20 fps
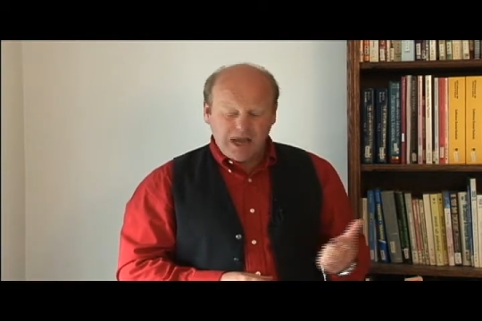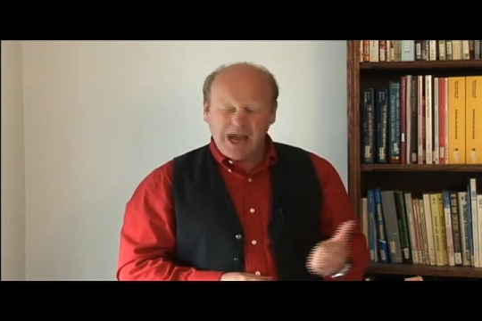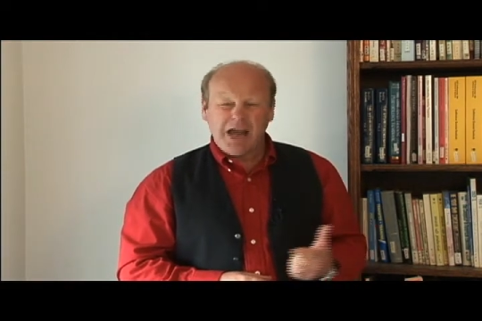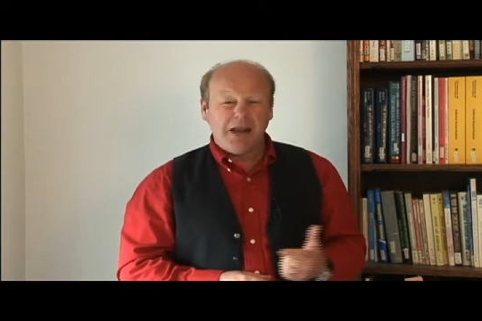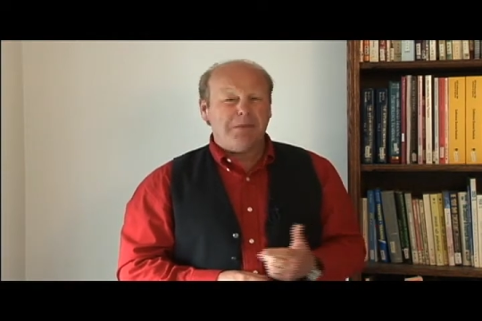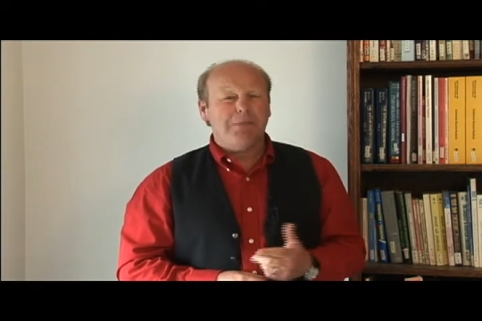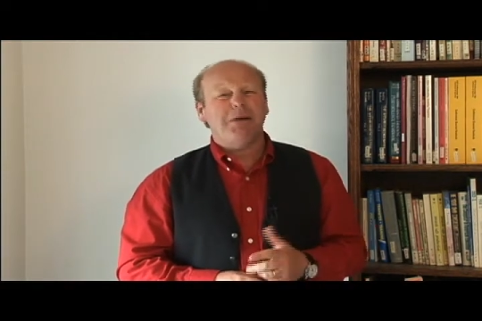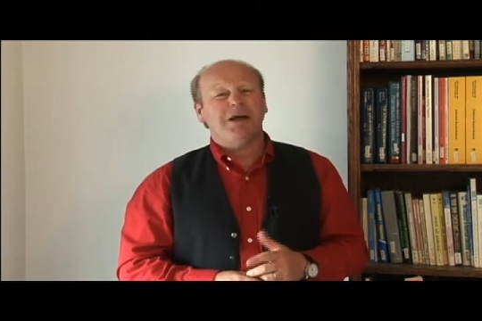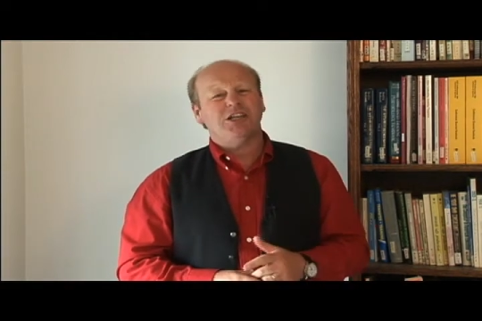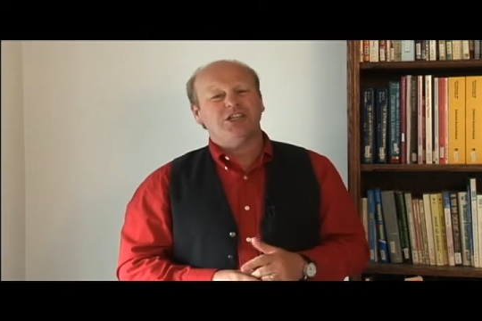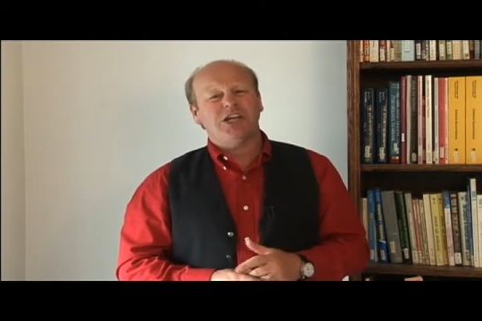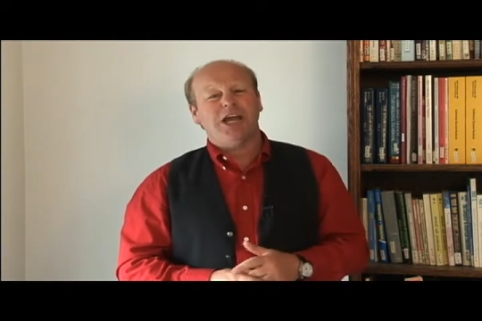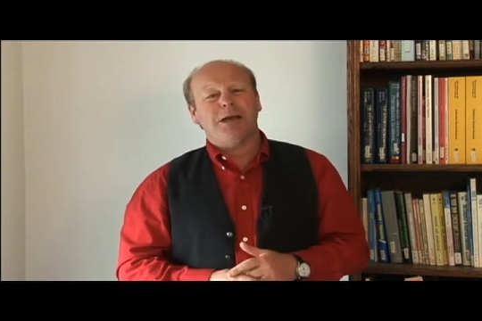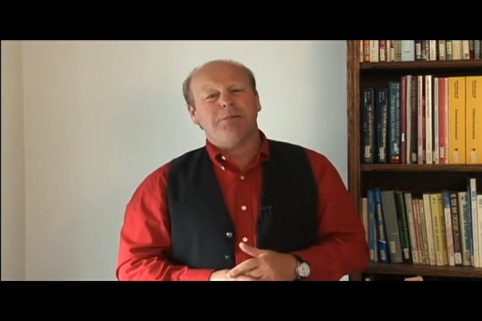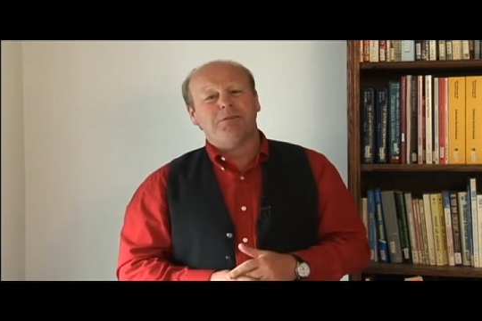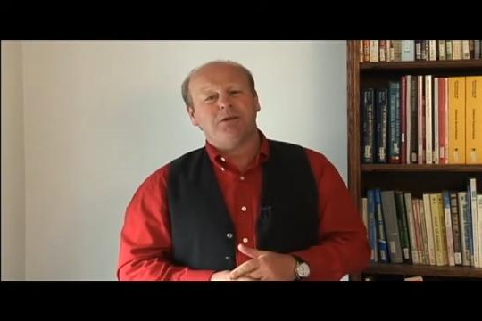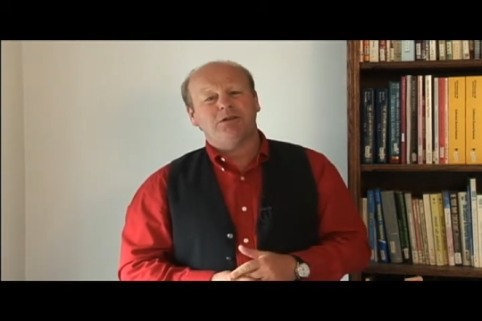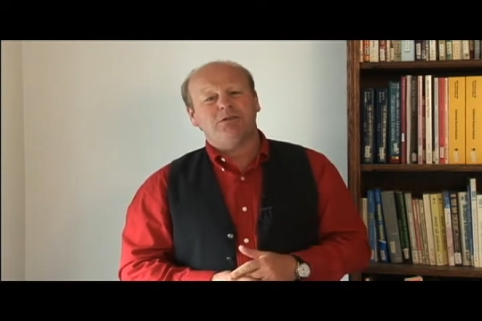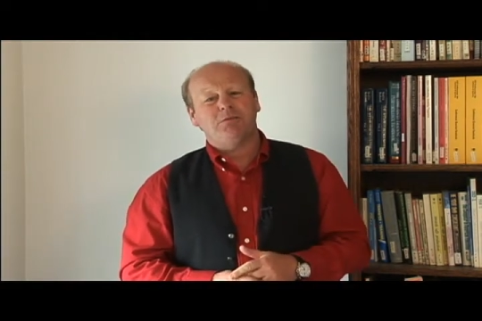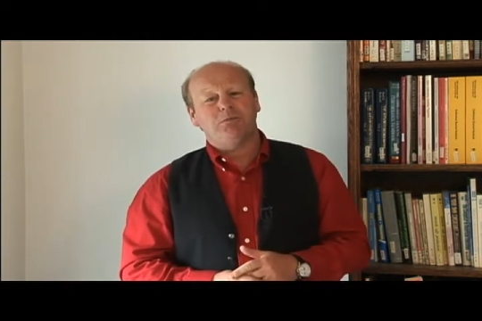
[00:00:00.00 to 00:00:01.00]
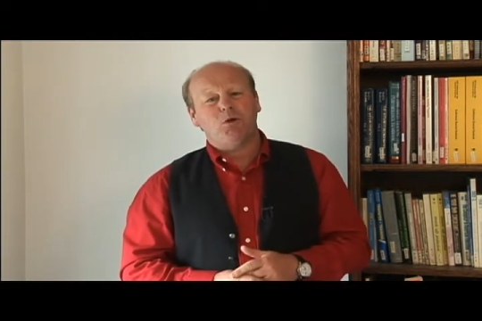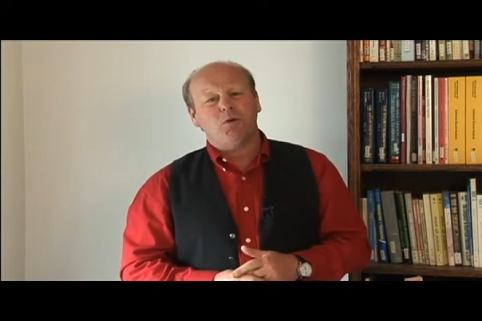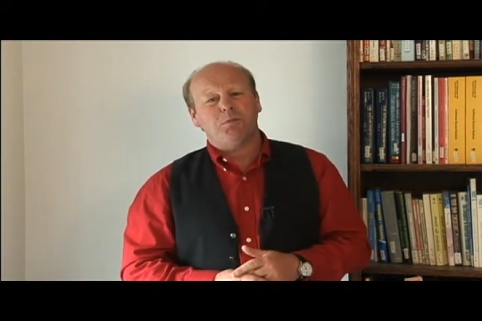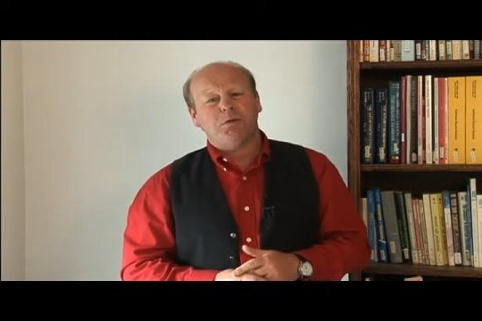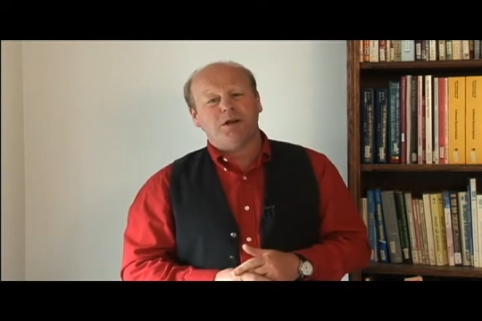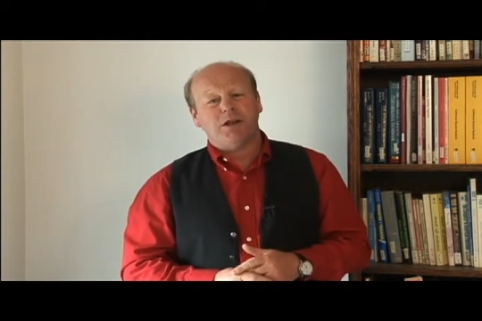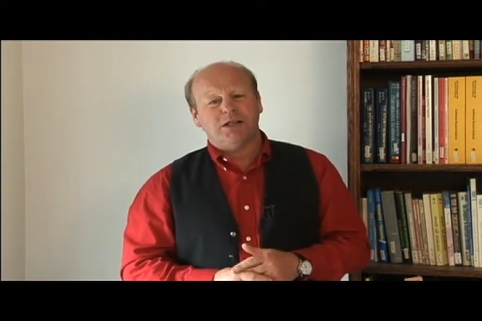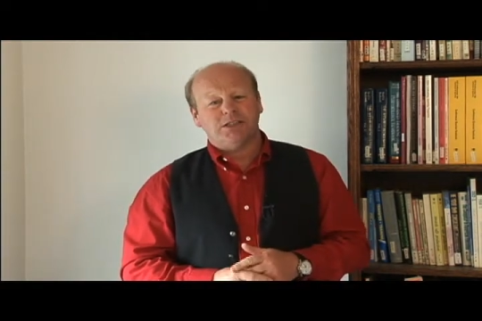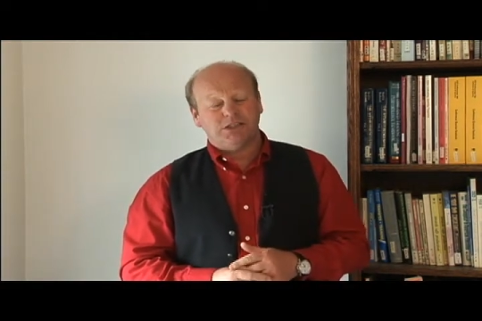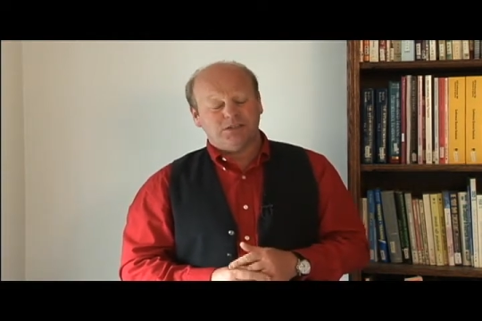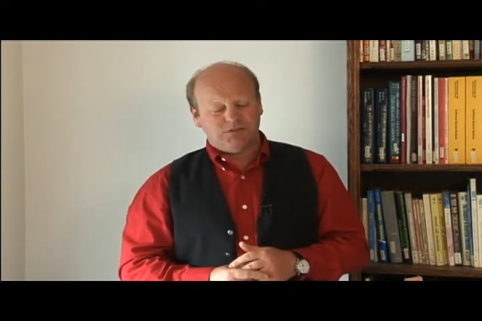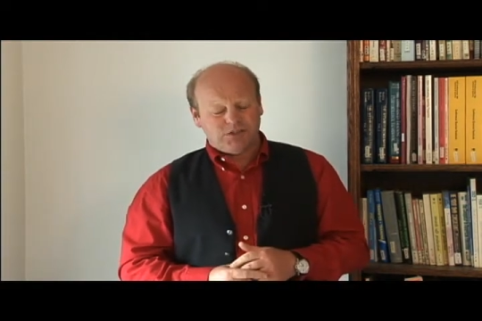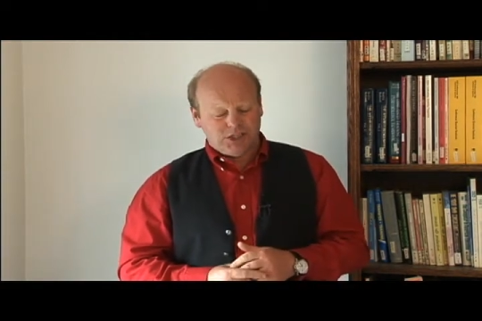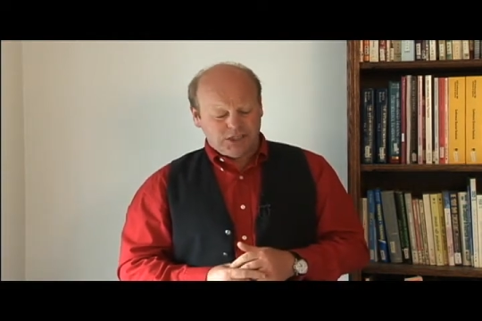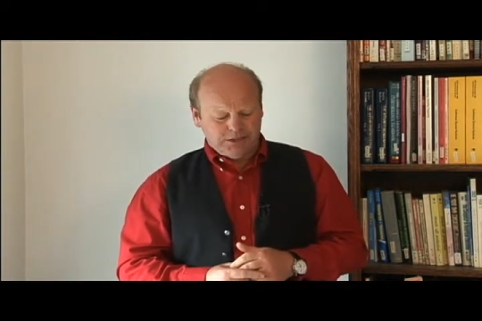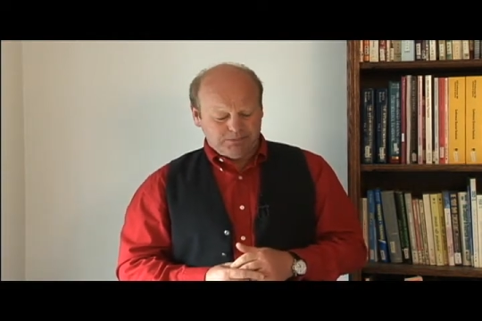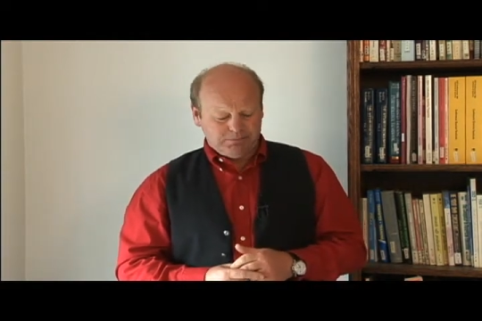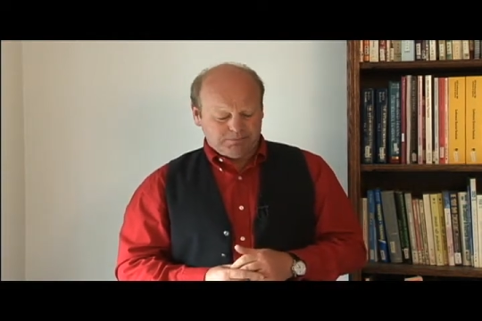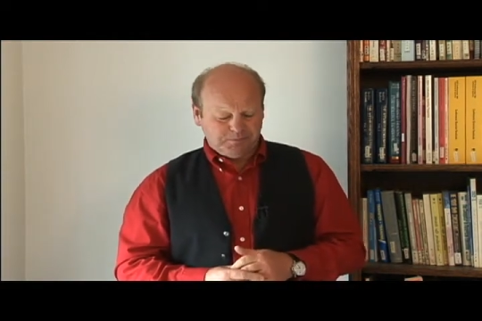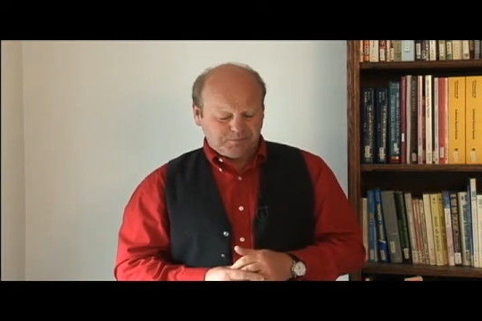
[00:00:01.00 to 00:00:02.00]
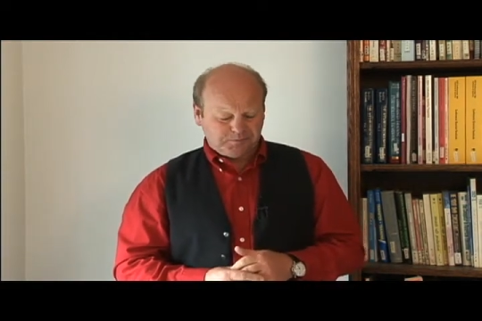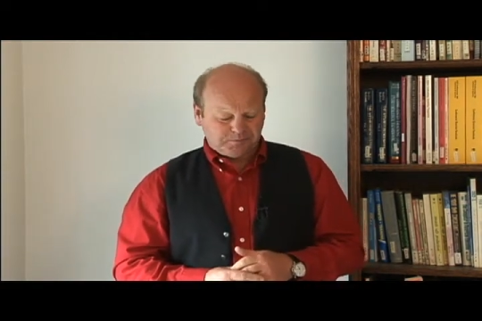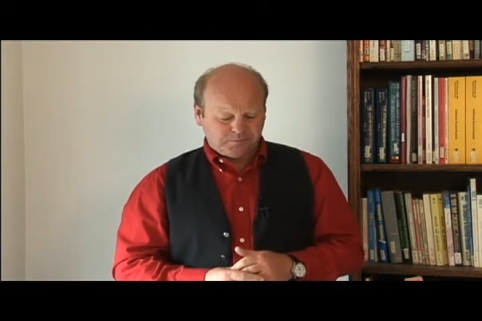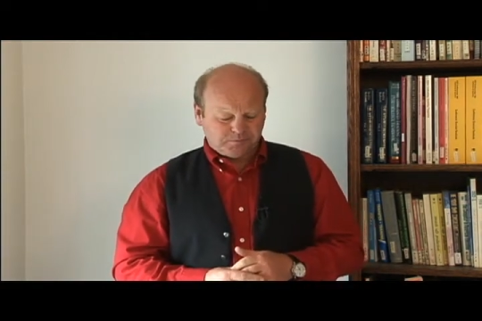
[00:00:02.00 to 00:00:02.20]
and a much happier and more productive team.